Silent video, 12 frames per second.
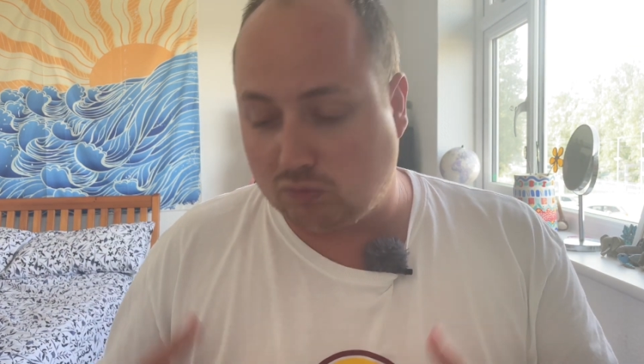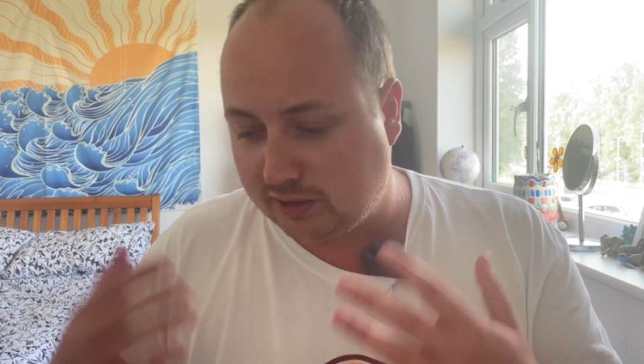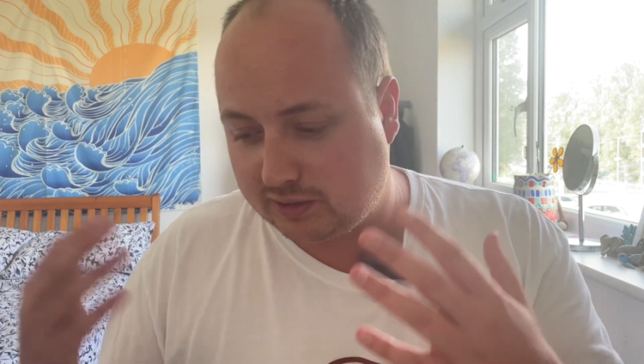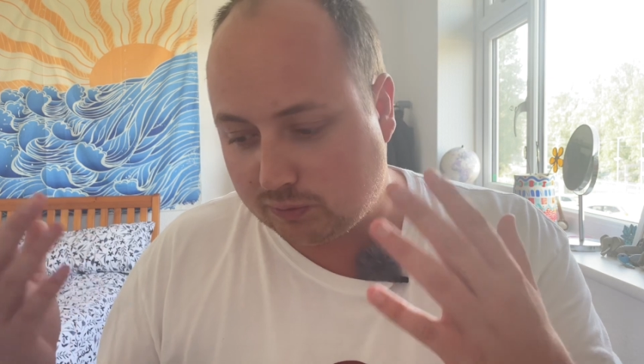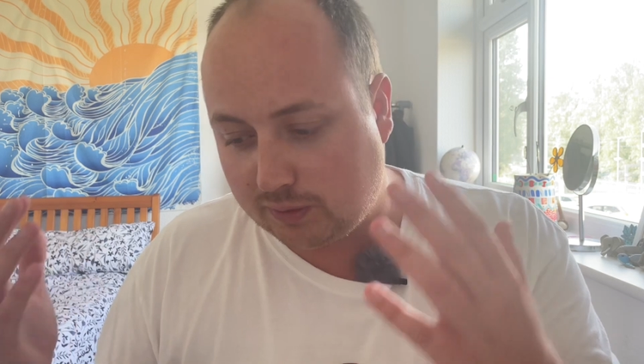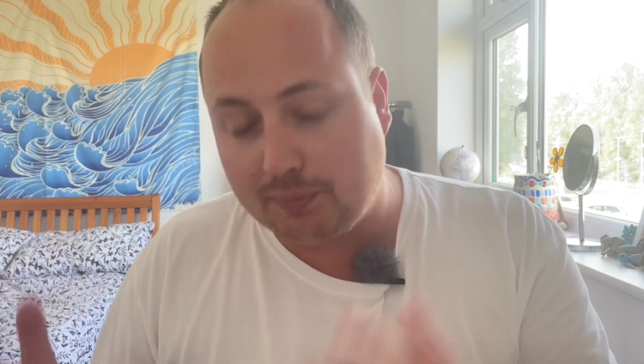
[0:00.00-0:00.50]

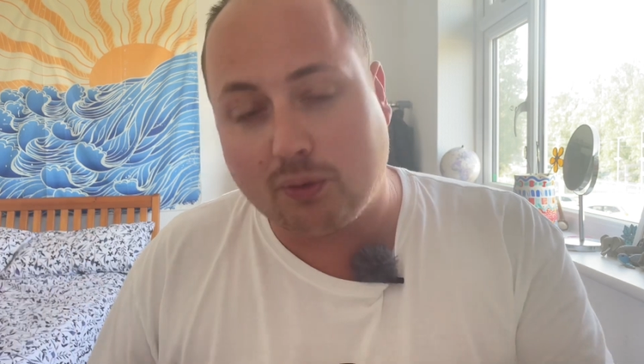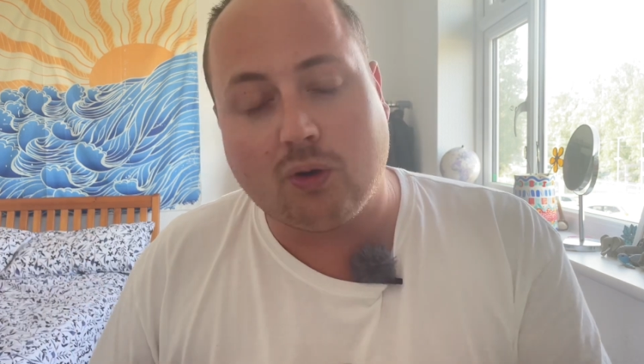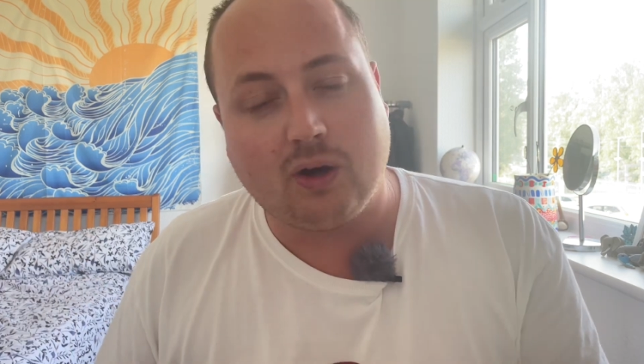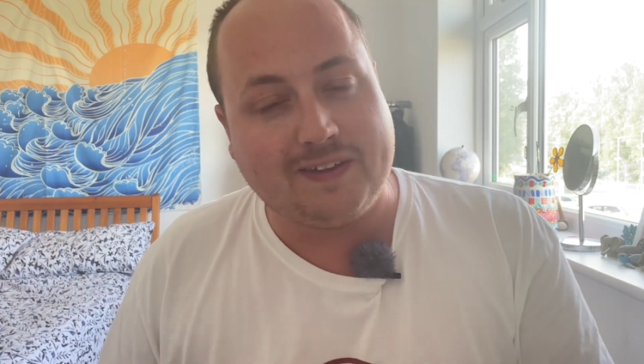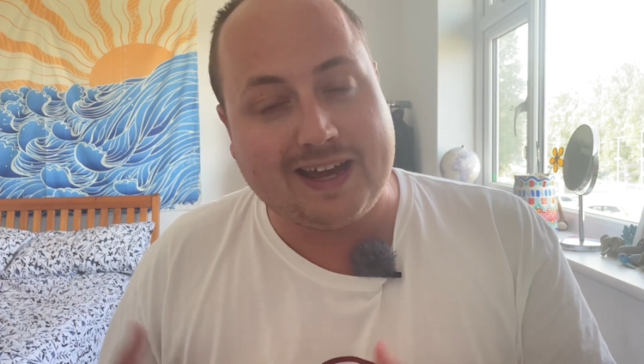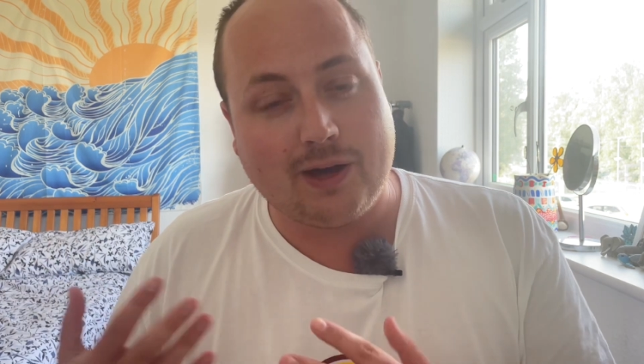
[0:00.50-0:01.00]
write a
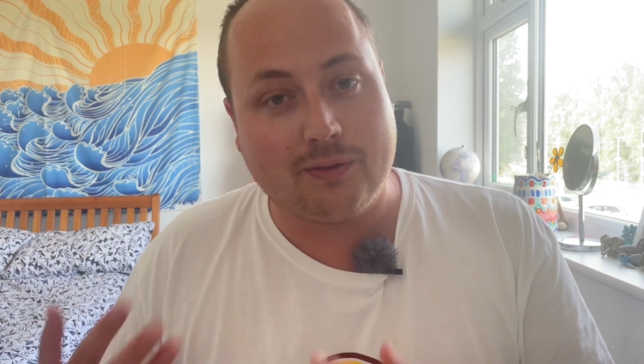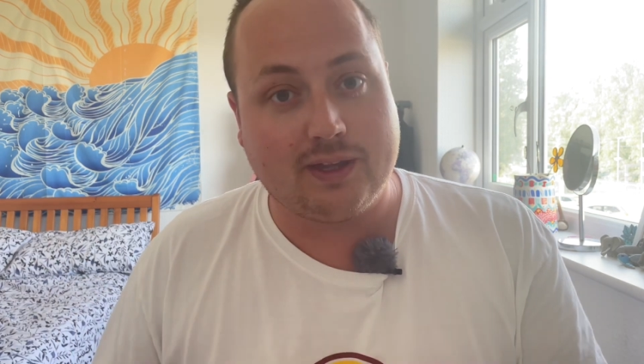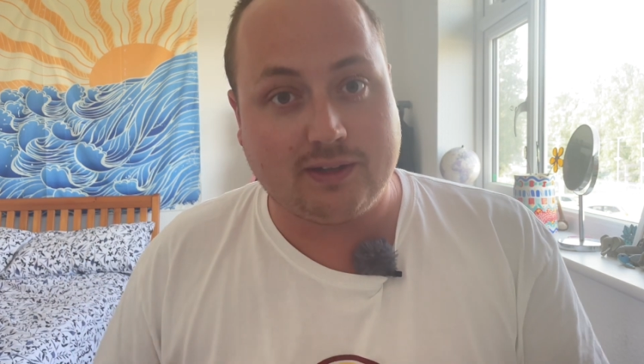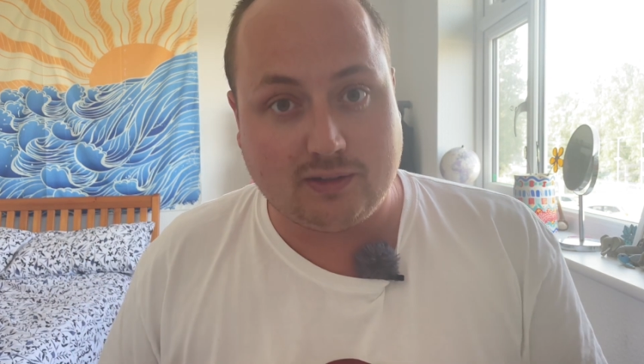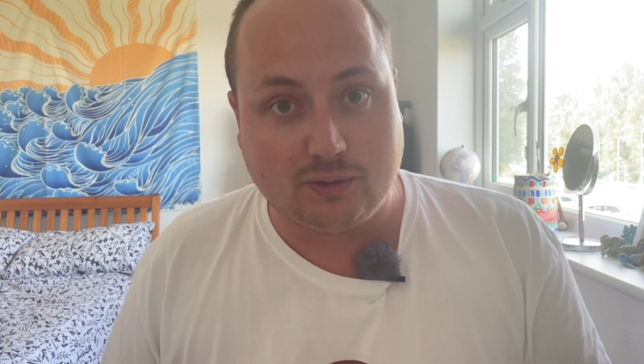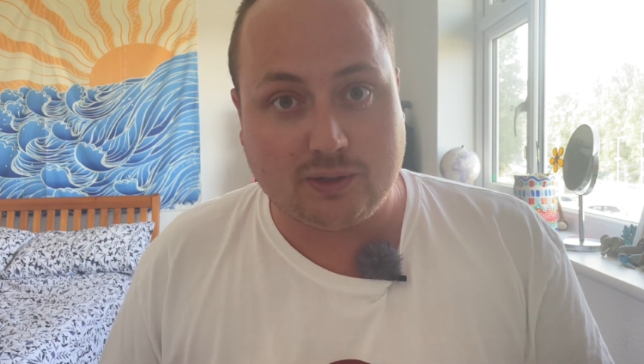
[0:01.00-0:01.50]
report on how
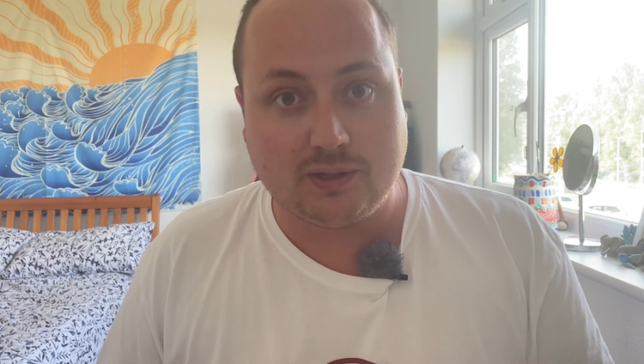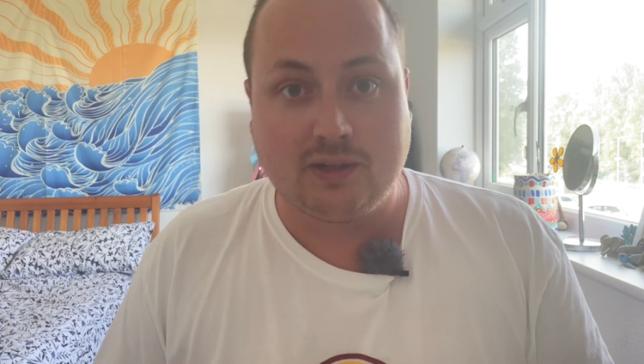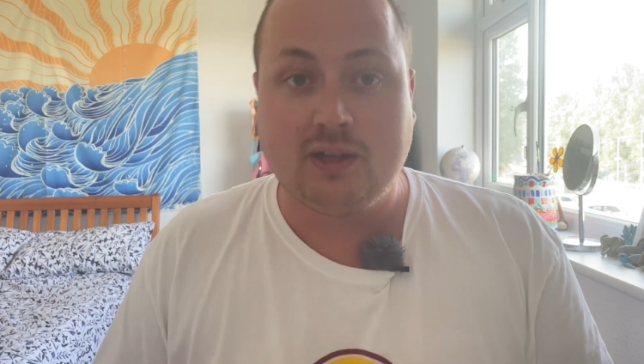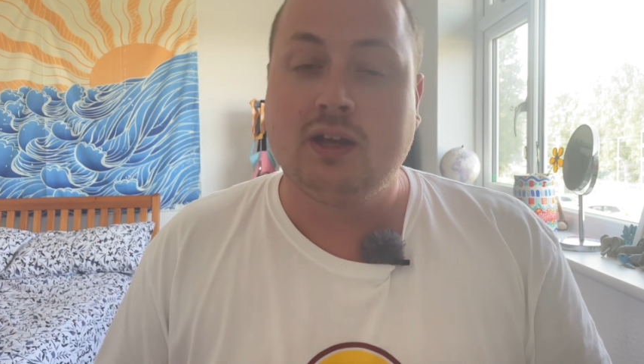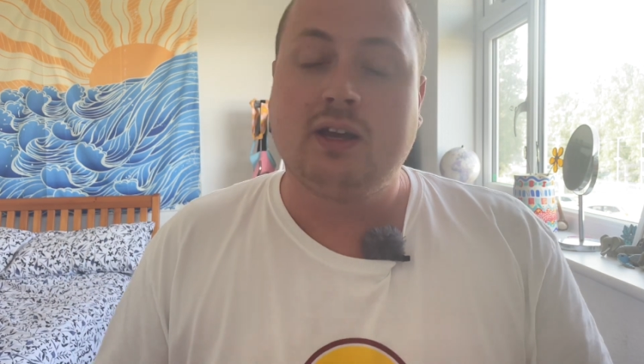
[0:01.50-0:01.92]
they're doing,